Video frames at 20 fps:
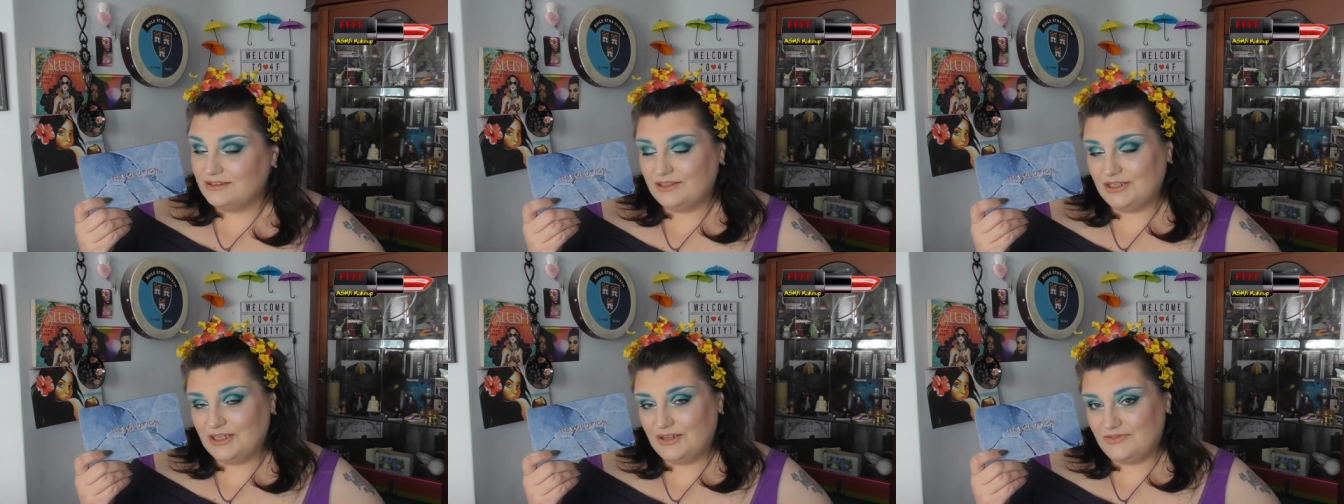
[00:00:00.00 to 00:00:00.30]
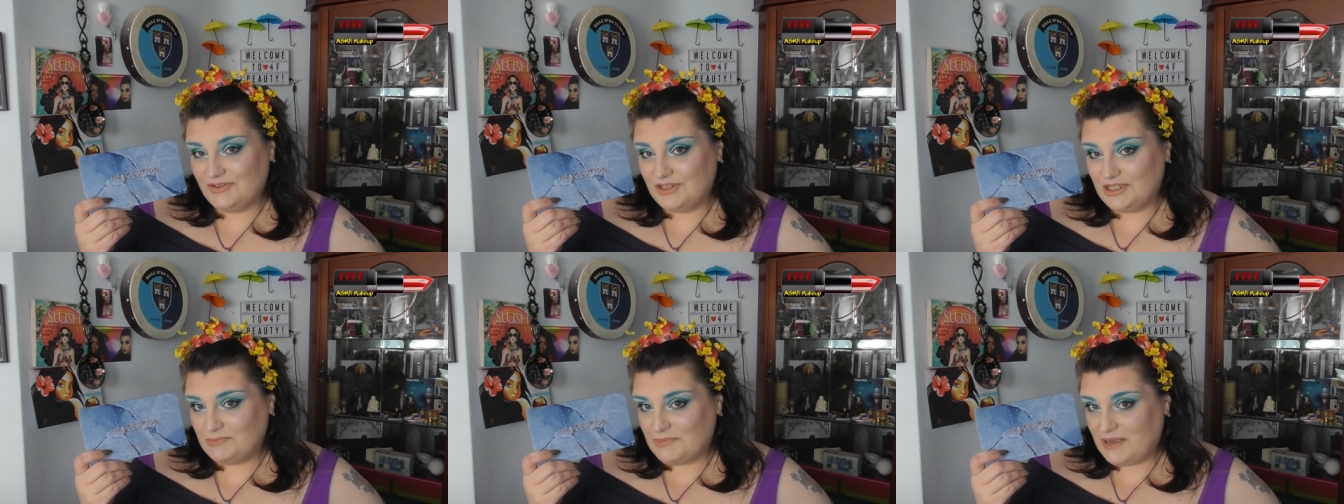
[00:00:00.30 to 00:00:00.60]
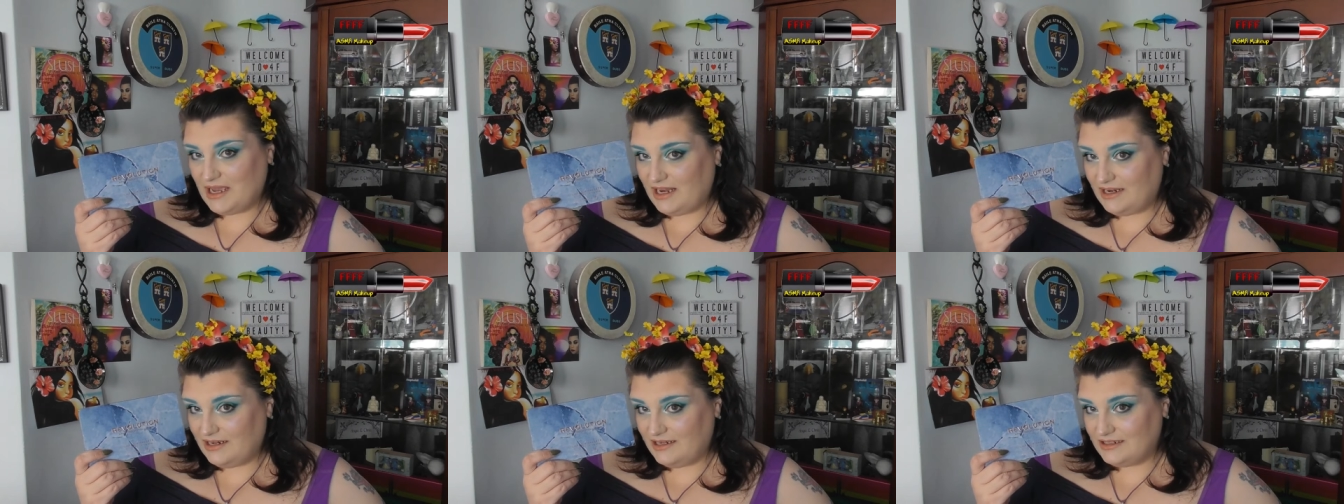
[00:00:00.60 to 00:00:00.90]
of this
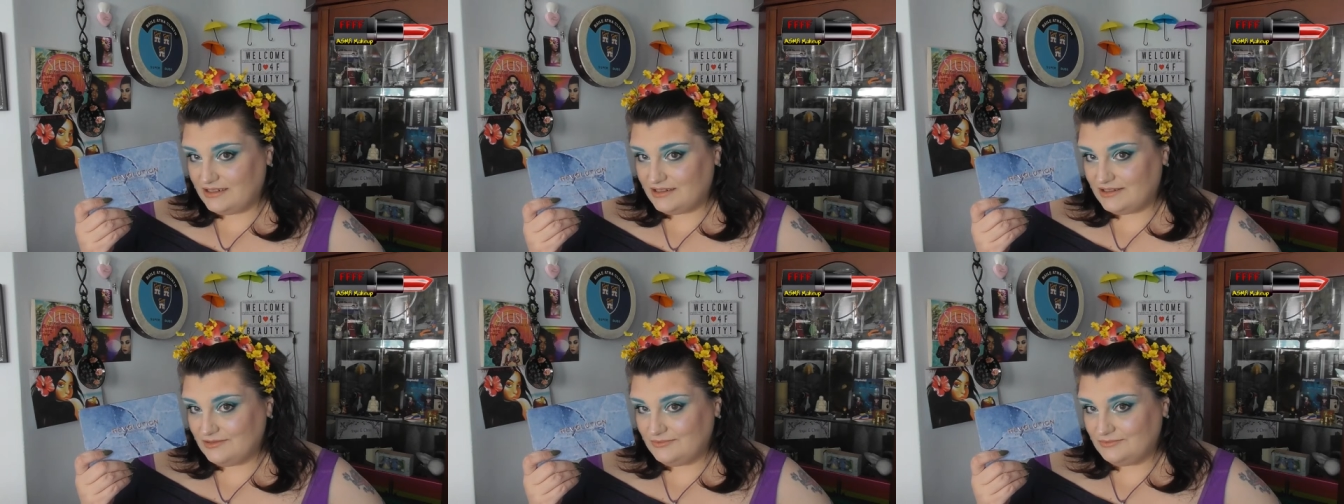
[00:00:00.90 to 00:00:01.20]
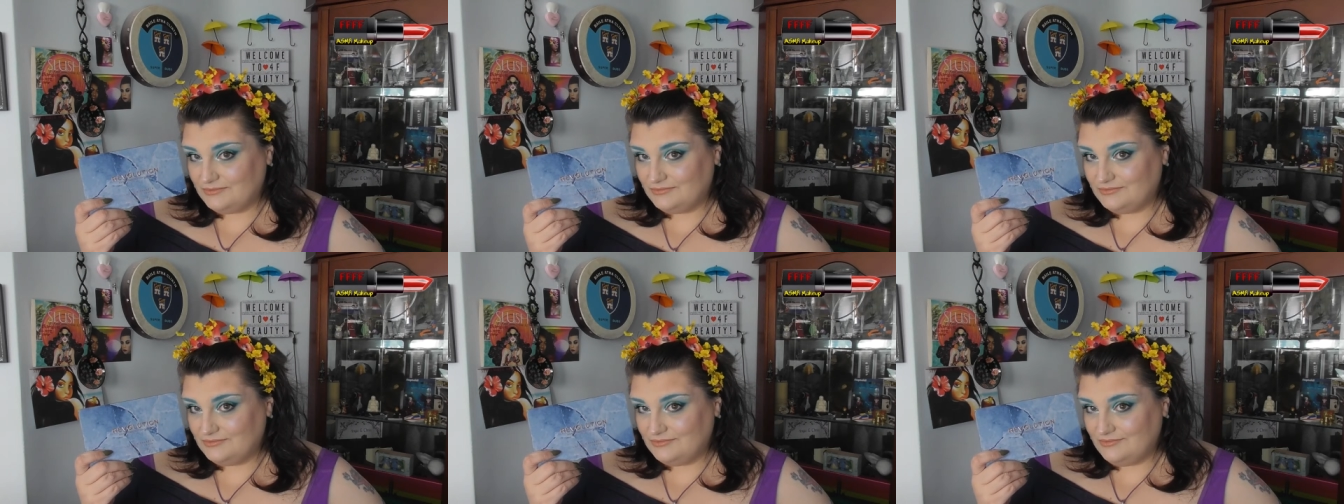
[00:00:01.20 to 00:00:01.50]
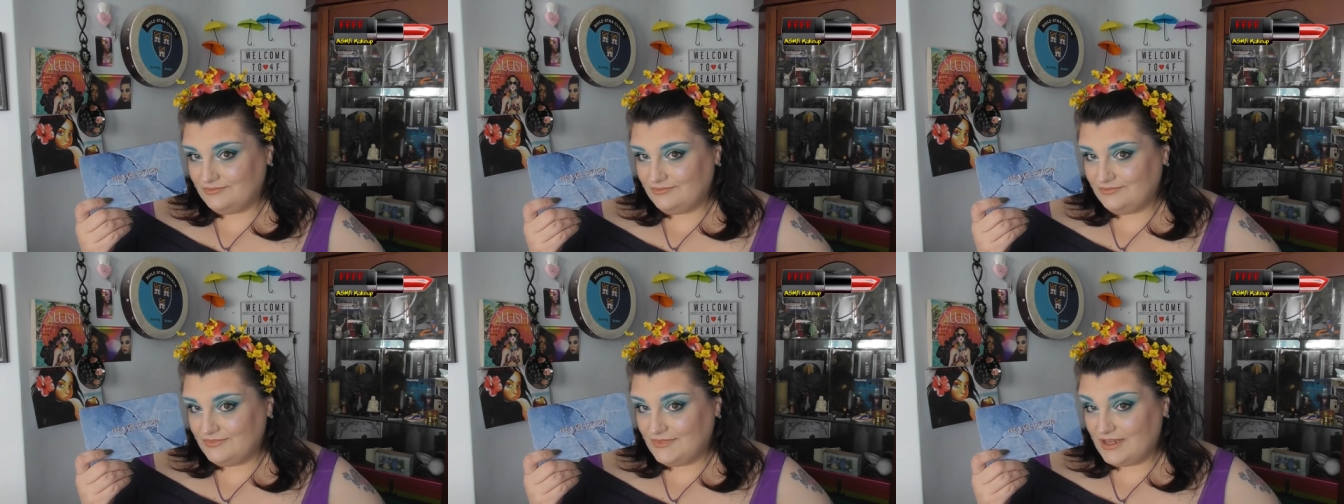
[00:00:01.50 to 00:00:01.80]
palette?
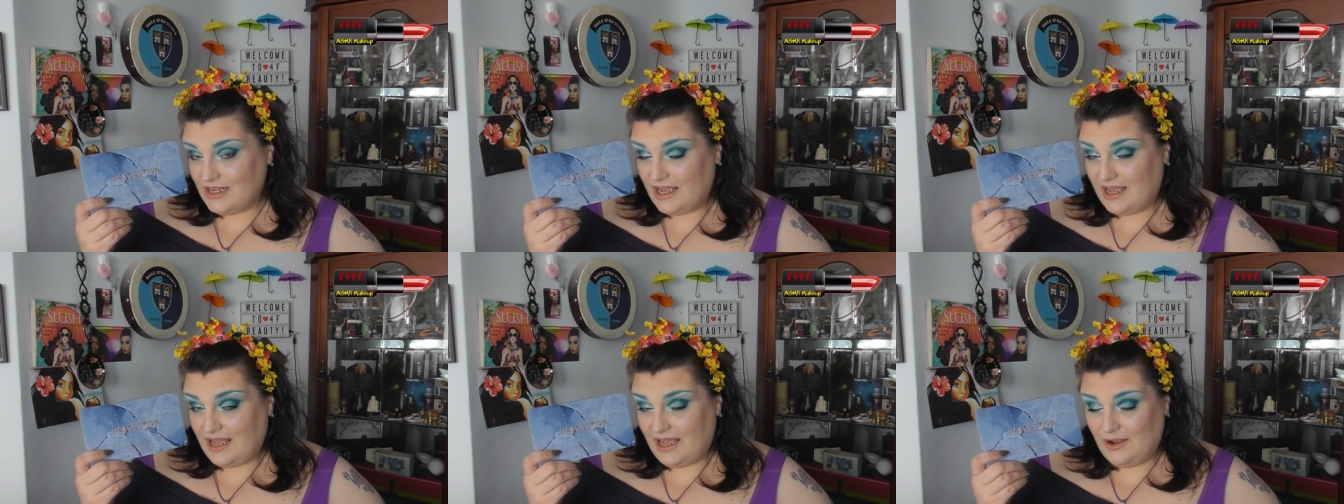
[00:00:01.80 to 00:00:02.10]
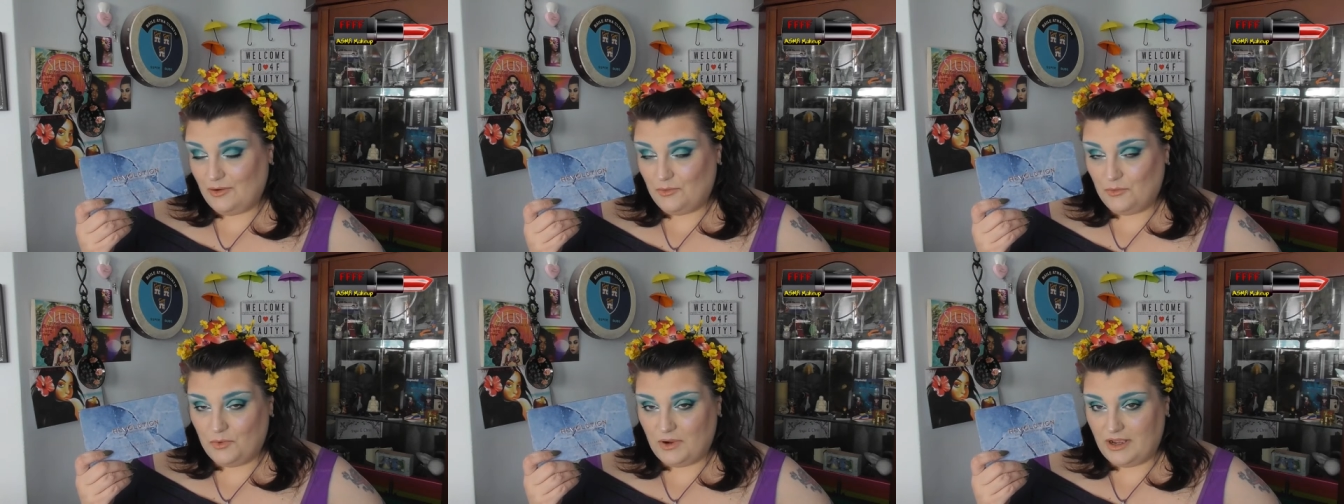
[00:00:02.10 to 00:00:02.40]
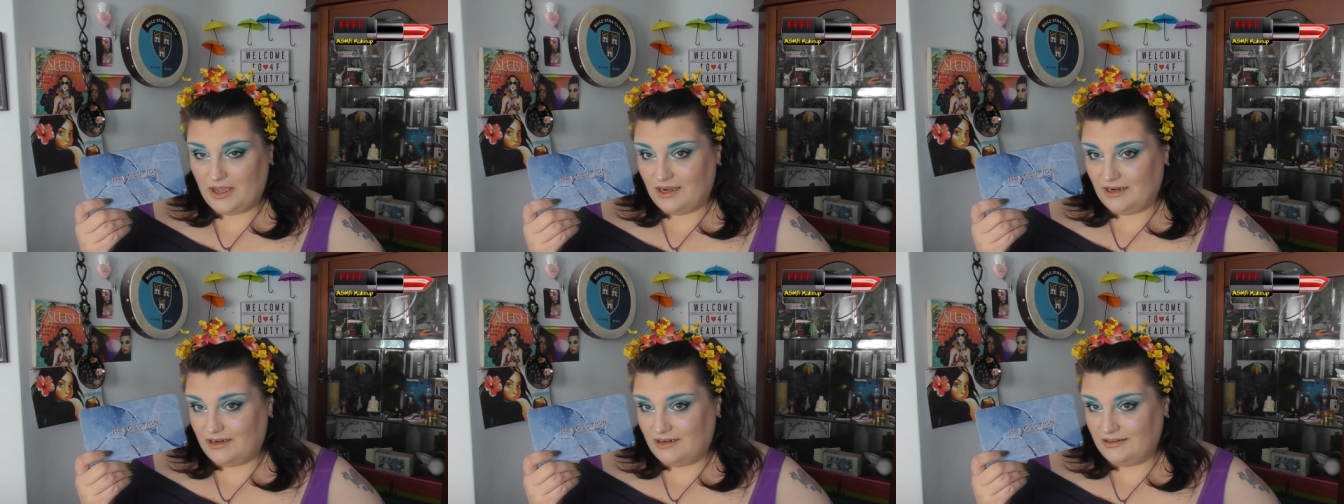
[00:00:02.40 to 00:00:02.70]
How
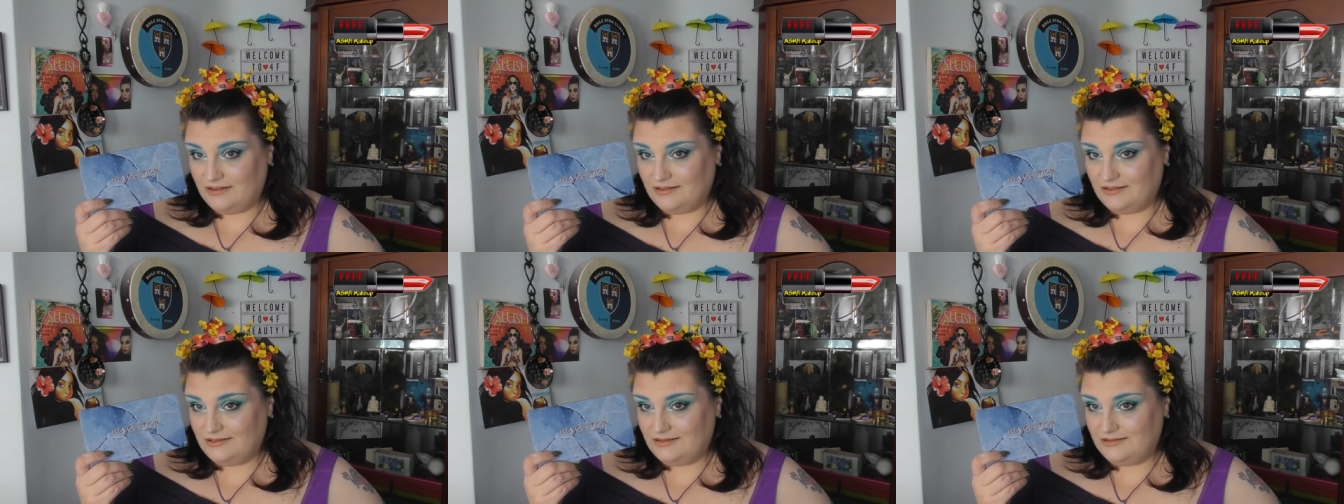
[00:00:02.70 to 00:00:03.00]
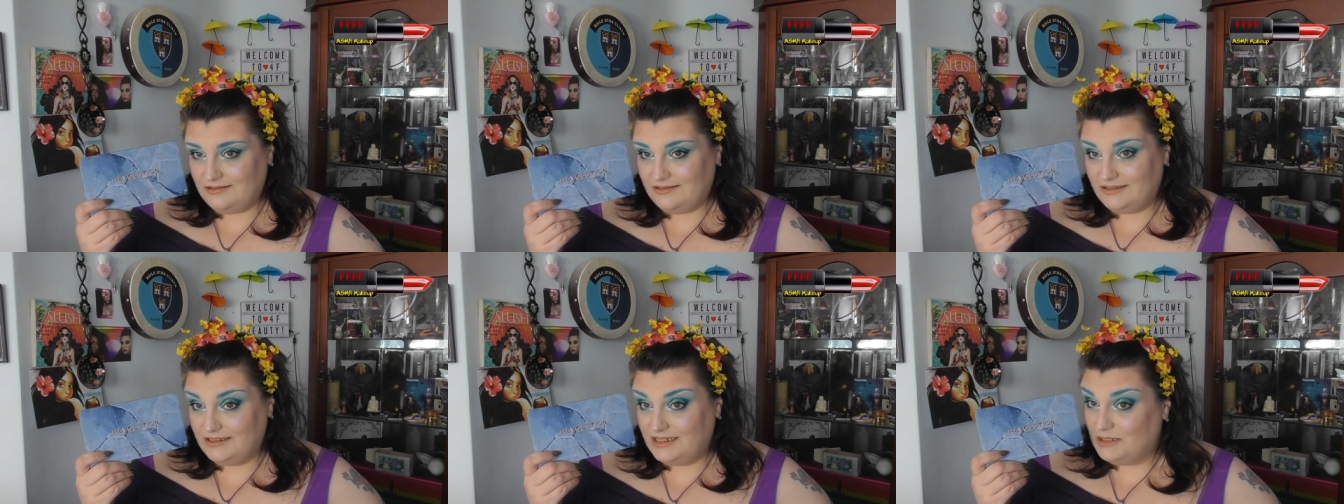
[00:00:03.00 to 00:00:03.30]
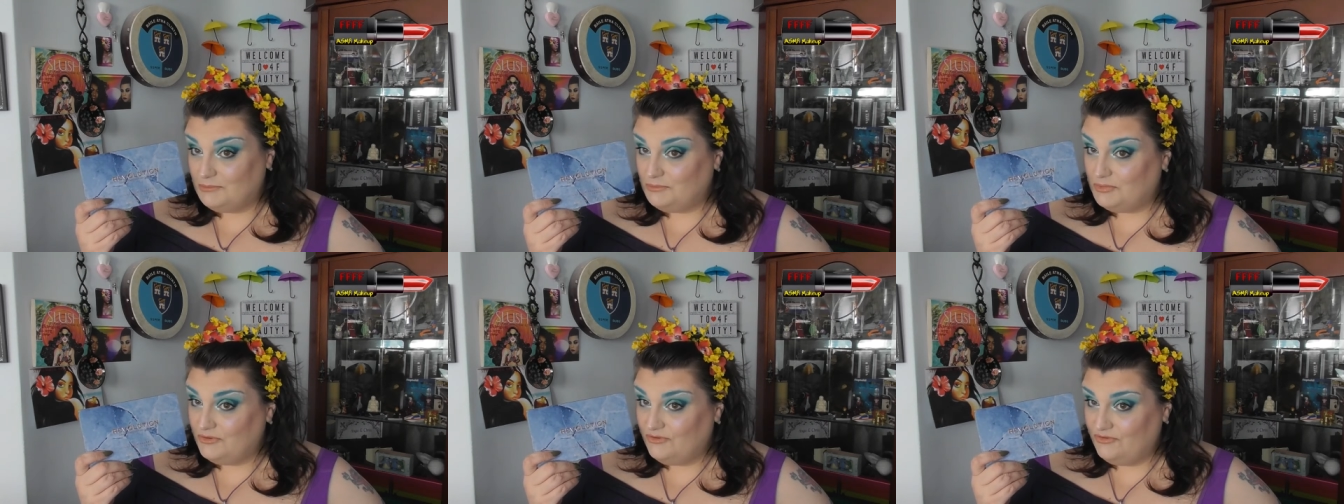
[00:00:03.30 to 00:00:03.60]
well did
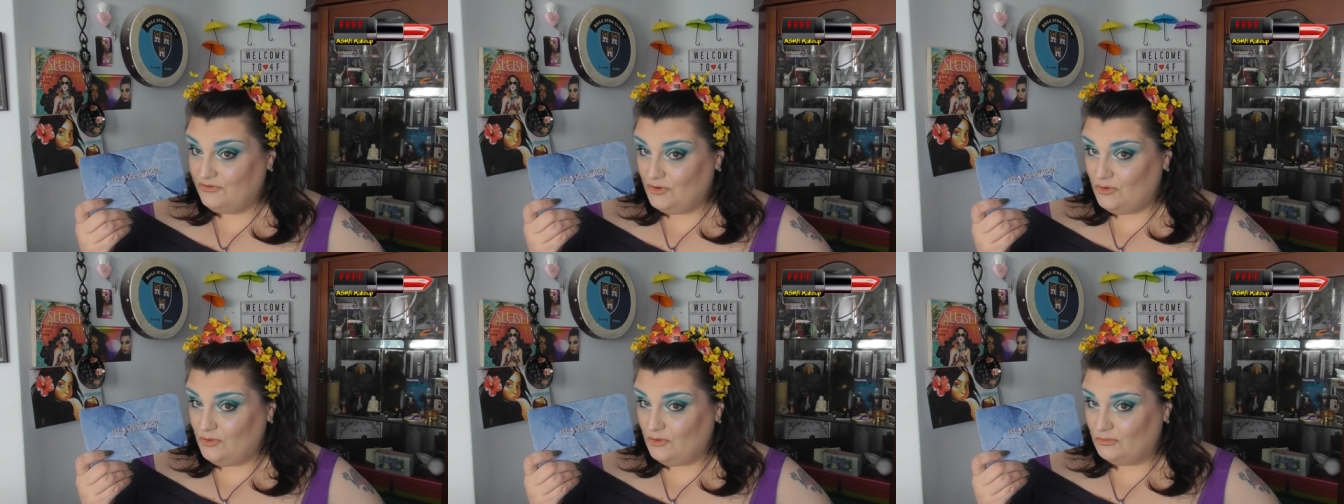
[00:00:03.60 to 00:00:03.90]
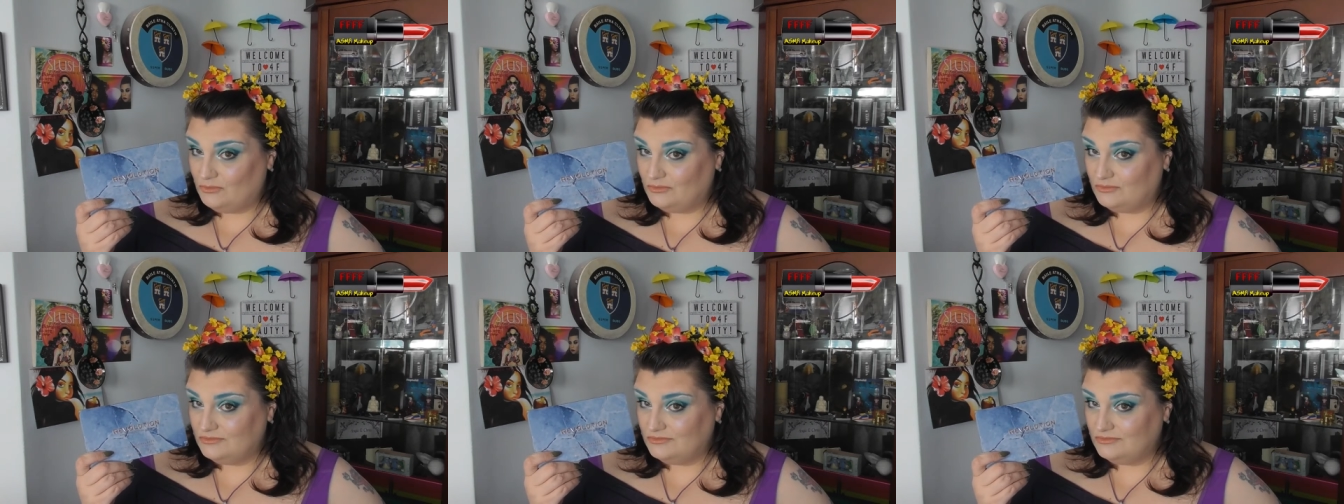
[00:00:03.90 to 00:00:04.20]
it perform?